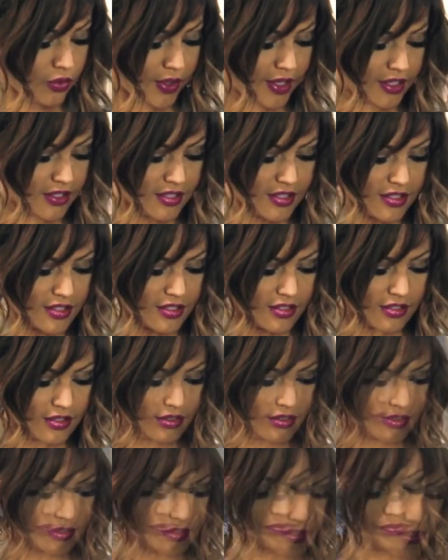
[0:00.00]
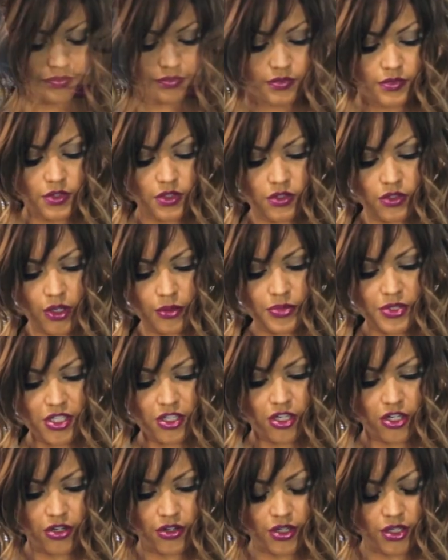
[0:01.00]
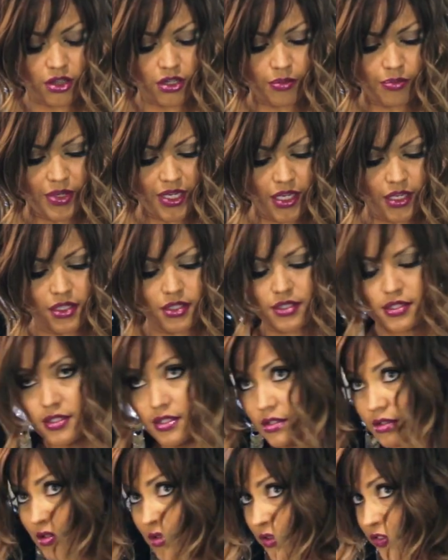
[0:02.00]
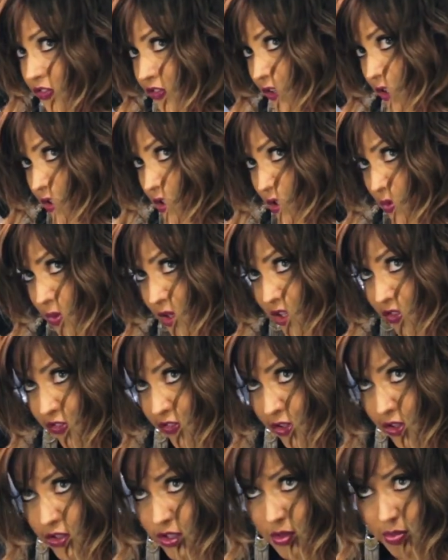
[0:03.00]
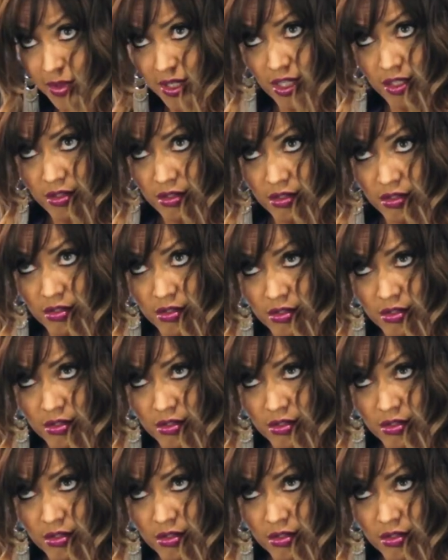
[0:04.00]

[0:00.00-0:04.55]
twists. So I'm securing the base first with the first pin